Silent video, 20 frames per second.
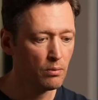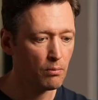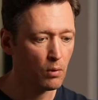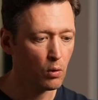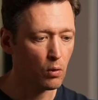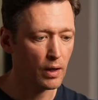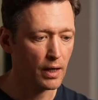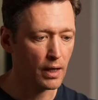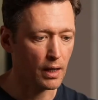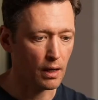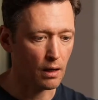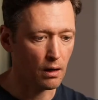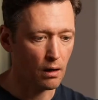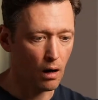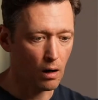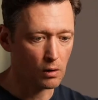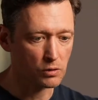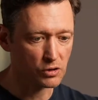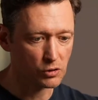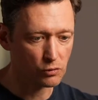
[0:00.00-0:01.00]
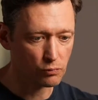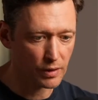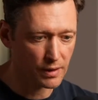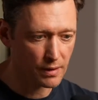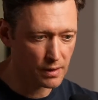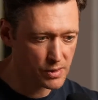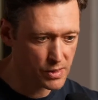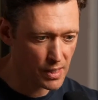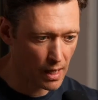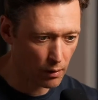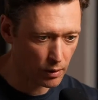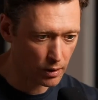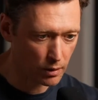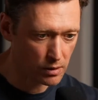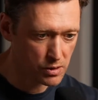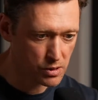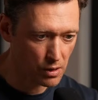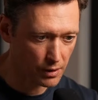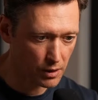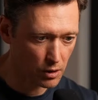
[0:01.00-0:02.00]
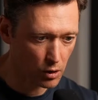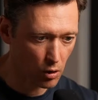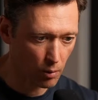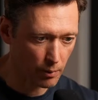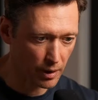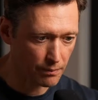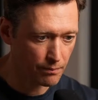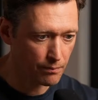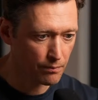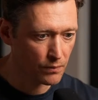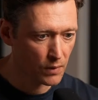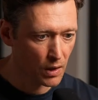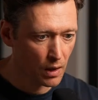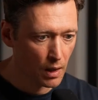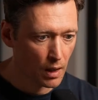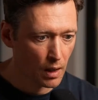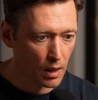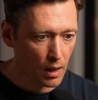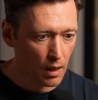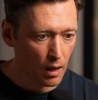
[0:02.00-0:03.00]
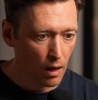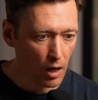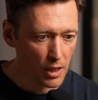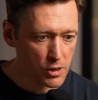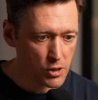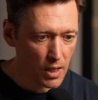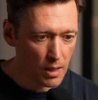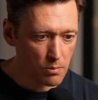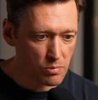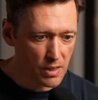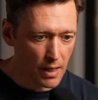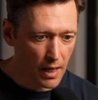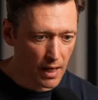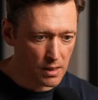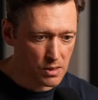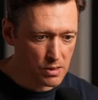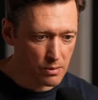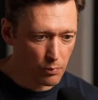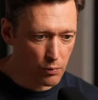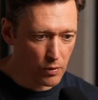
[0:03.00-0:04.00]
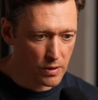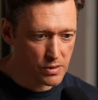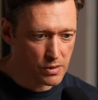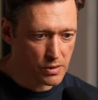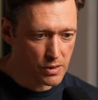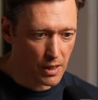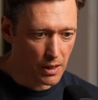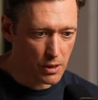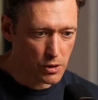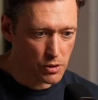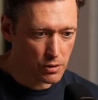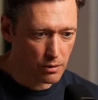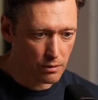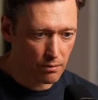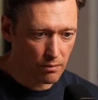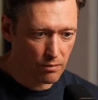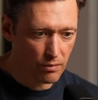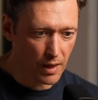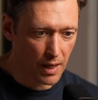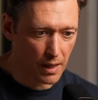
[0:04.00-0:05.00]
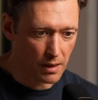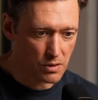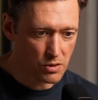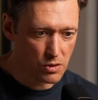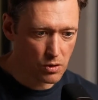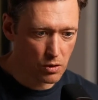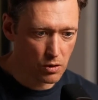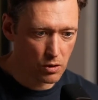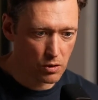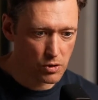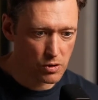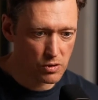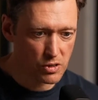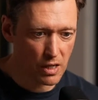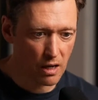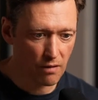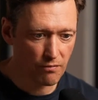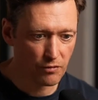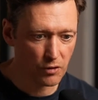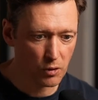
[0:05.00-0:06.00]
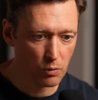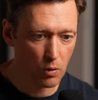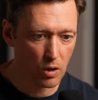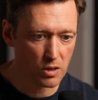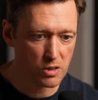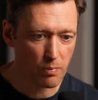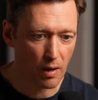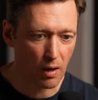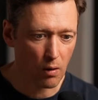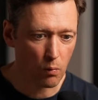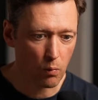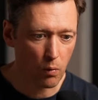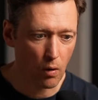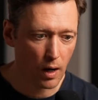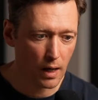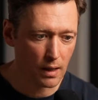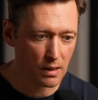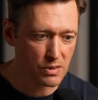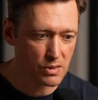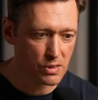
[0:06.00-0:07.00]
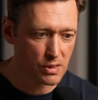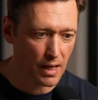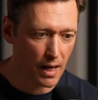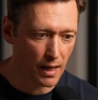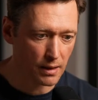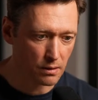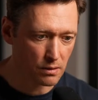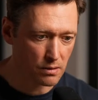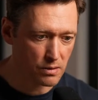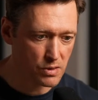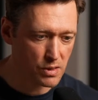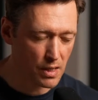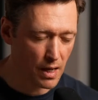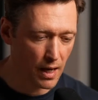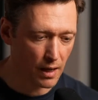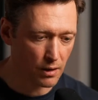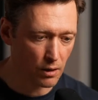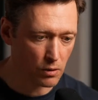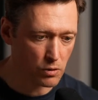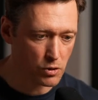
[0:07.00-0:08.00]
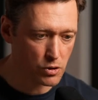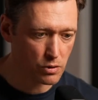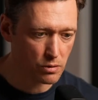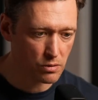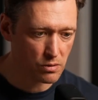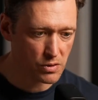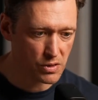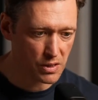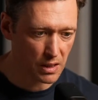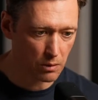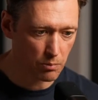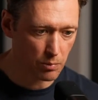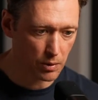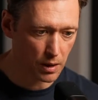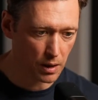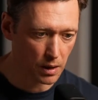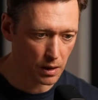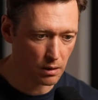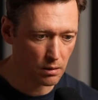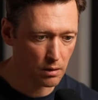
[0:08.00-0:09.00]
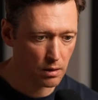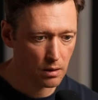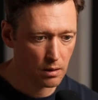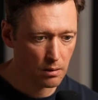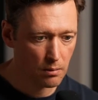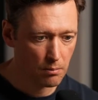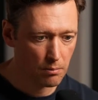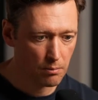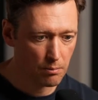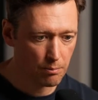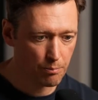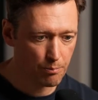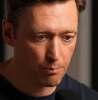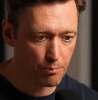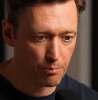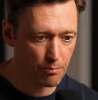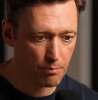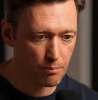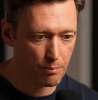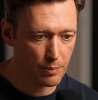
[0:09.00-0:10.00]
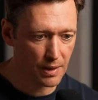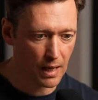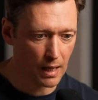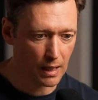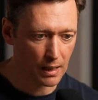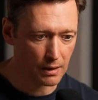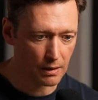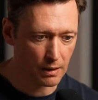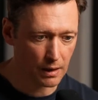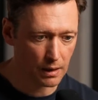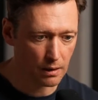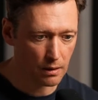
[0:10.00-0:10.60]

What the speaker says: more here. I'll just read this out. It looks like a comment. Hi, James. Excellent presentation. Thanks. Could you say a few words about wireless standards, N-Ocean, Zigbee, BLE,